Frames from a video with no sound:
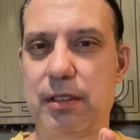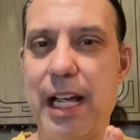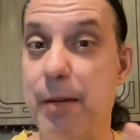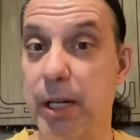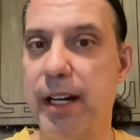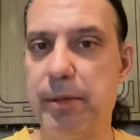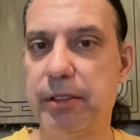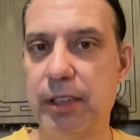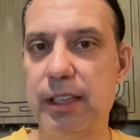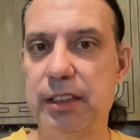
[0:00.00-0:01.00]
Abrahamic
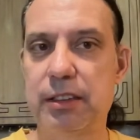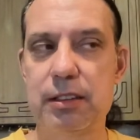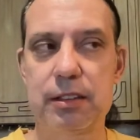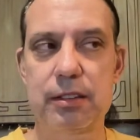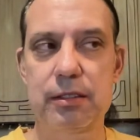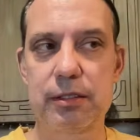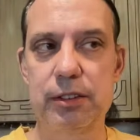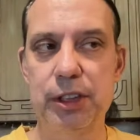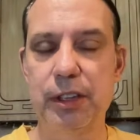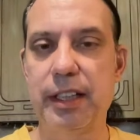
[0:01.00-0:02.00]
religions,
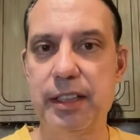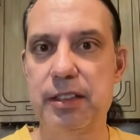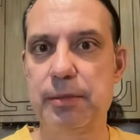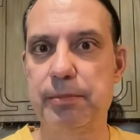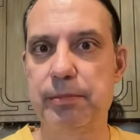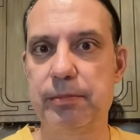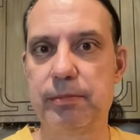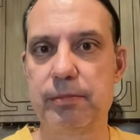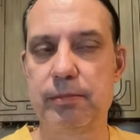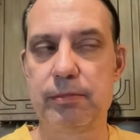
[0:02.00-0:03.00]
Judaism,
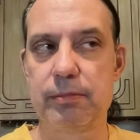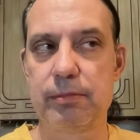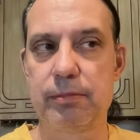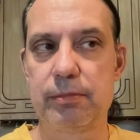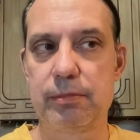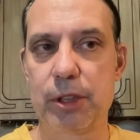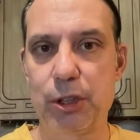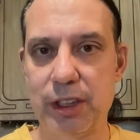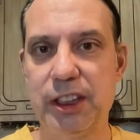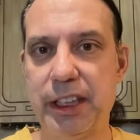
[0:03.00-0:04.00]

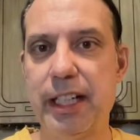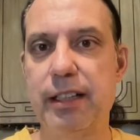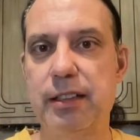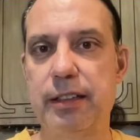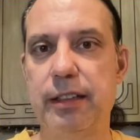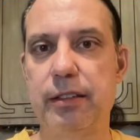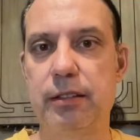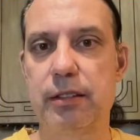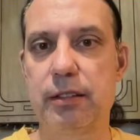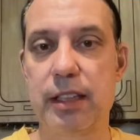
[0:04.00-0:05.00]
Christianity
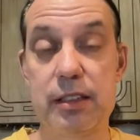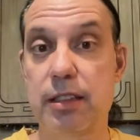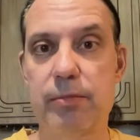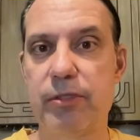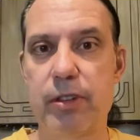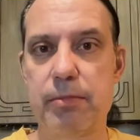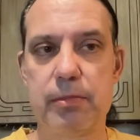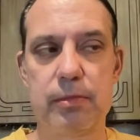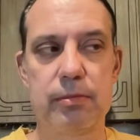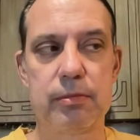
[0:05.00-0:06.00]
in some form,
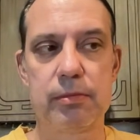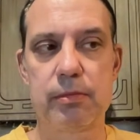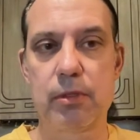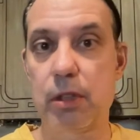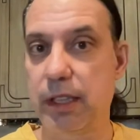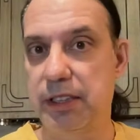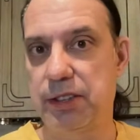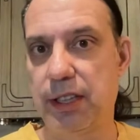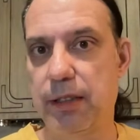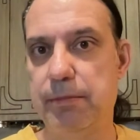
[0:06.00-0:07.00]
or
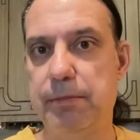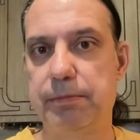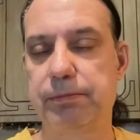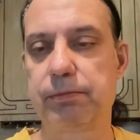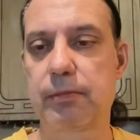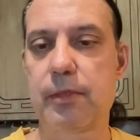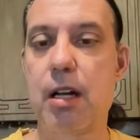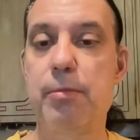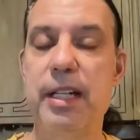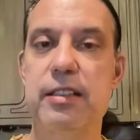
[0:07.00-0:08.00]
Islam,
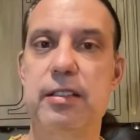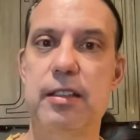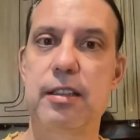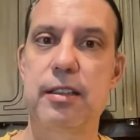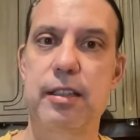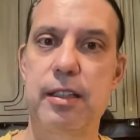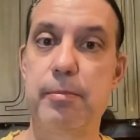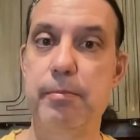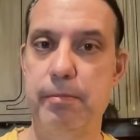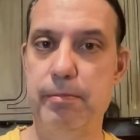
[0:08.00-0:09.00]
all based on
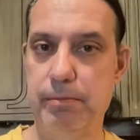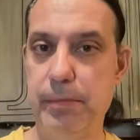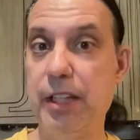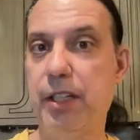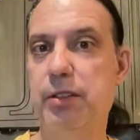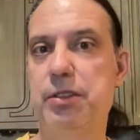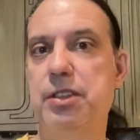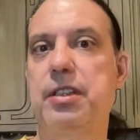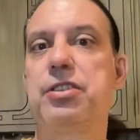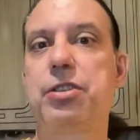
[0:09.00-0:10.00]
the mythos,
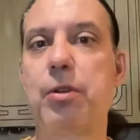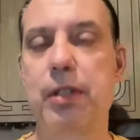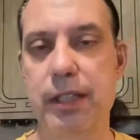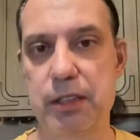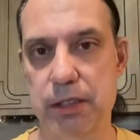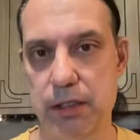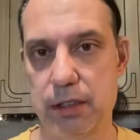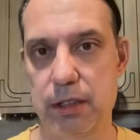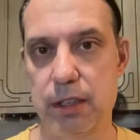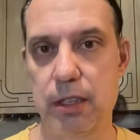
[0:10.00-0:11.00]
the stories
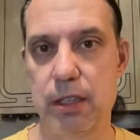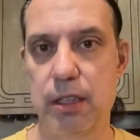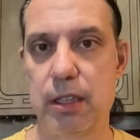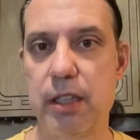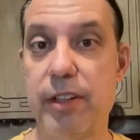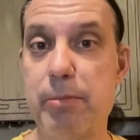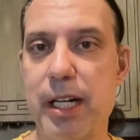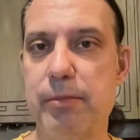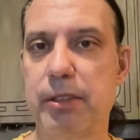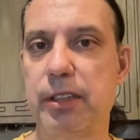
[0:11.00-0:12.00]
of
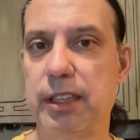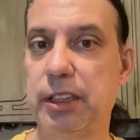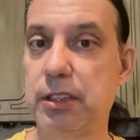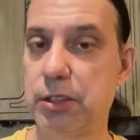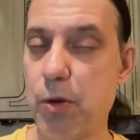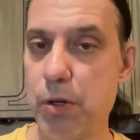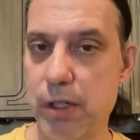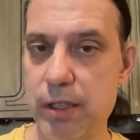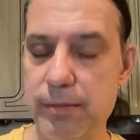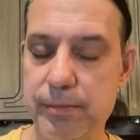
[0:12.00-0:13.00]
Abrahamic religions, or